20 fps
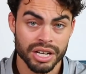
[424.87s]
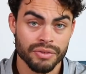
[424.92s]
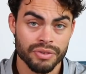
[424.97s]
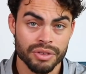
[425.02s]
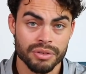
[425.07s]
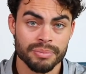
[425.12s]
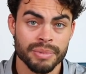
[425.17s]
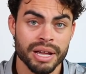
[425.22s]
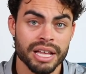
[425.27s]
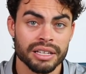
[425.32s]
up for
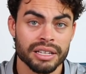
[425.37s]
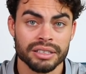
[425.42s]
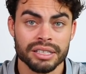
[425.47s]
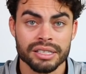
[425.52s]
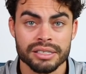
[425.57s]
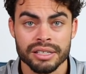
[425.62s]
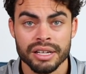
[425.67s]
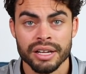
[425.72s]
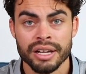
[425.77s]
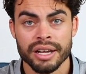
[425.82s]
the mailing
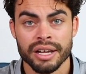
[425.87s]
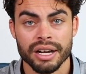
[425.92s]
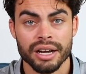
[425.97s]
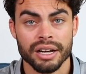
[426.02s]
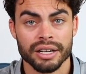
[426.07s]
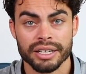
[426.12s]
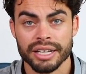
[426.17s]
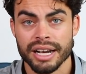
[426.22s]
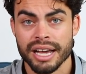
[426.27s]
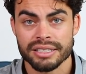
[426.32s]
list,
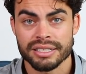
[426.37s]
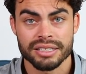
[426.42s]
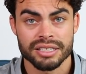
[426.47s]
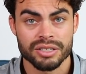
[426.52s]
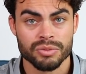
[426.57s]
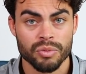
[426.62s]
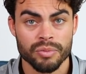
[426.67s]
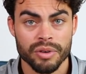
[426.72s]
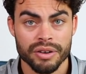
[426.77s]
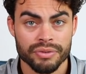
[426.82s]
get access to
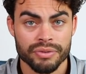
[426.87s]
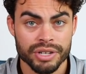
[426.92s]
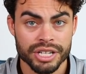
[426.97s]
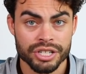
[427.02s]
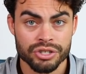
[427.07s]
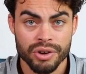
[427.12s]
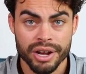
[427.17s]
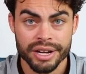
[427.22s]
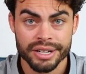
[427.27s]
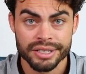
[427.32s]
one of my free
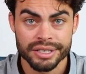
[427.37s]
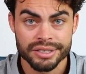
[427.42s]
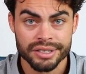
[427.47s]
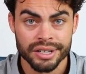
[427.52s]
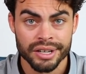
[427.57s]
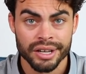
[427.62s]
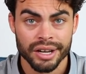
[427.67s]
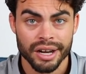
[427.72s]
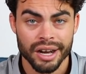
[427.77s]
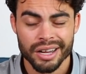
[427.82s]
trainings.
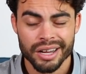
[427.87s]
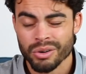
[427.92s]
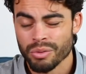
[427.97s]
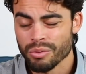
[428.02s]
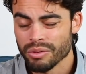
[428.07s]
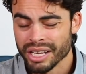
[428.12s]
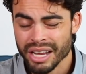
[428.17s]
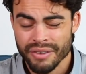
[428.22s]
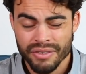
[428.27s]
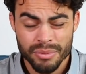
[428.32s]
I don't
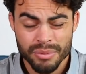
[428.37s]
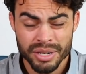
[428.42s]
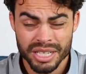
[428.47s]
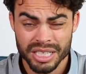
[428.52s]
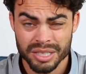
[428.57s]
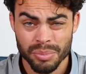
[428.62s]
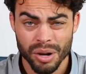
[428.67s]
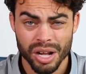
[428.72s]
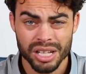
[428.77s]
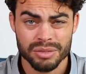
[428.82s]
really have that many
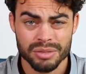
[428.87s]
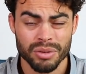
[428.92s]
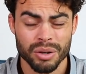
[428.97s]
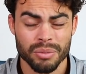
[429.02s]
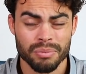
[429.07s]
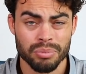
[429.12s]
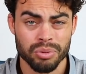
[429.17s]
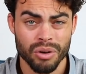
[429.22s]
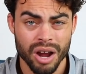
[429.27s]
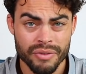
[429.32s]
spots in my
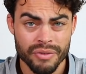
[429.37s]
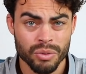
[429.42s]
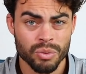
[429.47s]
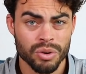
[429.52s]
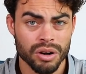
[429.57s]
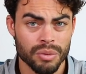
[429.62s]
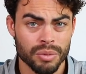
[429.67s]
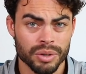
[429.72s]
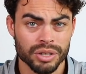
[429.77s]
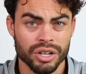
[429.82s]
private
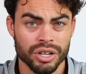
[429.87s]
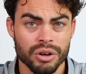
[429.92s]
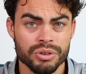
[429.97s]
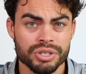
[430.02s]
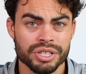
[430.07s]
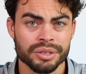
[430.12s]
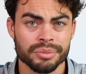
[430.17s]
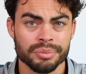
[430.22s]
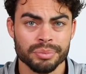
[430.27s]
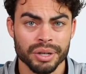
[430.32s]
one-on-one
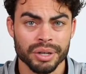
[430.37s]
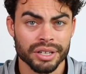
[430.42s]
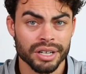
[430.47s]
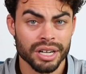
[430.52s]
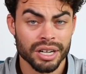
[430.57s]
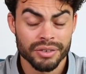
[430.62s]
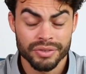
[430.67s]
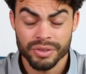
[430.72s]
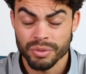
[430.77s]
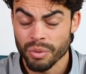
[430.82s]
coaching, but
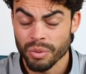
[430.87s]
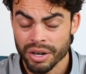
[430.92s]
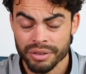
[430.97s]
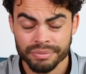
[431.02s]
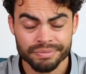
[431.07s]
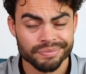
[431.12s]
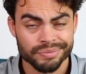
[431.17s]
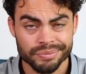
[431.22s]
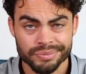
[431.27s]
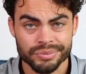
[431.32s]
if you wanna
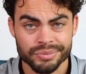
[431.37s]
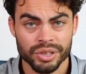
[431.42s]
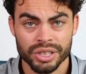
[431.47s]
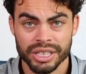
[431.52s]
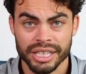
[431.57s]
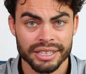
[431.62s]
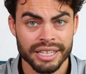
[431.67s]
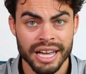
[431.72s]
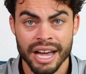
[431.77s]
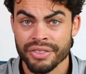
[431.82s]
look
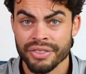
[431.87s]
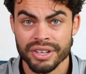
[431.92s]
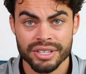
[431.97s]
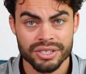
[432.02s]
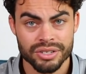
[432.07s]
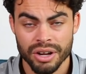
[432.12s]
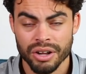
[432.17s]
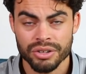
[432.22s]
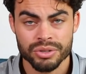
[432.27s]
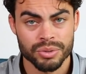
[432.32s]
at that,
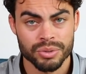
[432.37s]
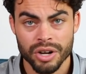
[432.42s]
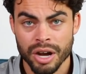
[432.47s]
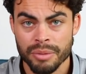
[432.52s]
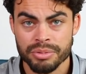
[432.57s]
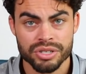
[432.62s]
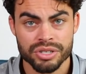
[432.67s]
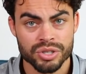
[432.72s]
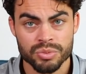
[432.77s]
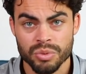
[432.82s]
that's also an
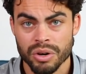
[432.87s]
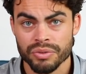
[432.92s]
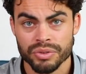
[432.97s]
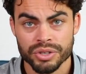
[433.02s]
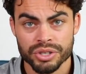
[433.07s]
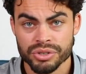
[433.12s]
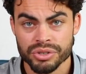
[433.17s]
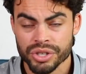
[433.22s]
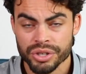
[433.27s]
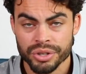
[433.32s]
option as well for
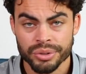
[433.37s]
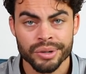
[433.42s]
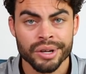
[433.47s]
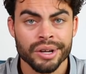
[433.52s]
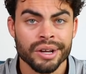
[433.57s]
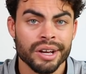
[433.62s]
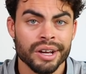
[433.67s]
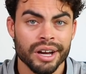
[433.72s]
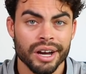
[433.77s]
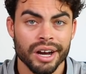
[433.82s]
you too.
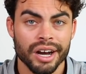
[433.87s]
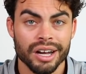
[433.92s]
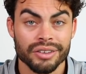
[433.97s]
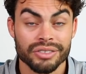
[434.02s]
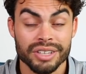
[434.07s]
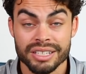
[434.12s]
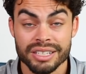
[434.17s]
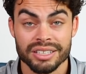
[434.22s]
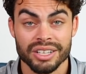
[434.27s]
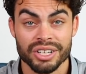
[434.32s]

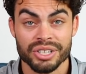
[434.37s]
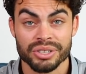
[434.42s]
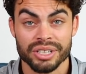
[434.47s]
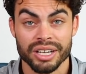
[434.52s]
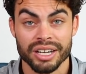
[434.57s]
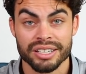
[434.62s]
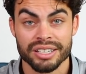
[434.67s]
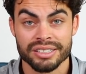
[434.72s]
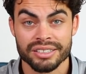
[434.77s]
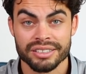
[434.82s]
Thanks a lot, you
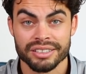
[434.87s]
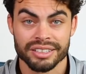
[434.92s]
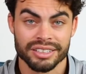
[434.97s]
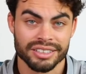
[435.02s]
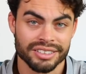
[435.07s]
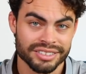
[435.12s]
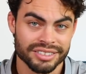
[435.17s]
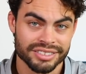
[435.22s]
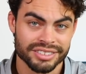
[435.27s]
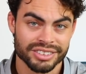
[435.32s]
guys.
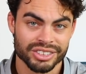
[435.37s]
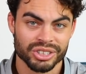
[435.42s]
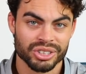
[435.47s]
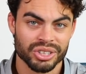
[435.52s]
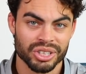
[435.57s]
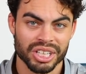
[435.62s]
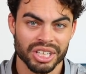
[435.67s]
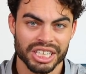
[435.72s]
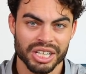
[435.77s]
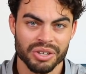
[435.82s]

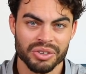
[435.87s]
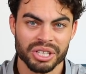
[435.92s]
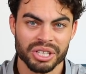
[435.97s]
Good luck out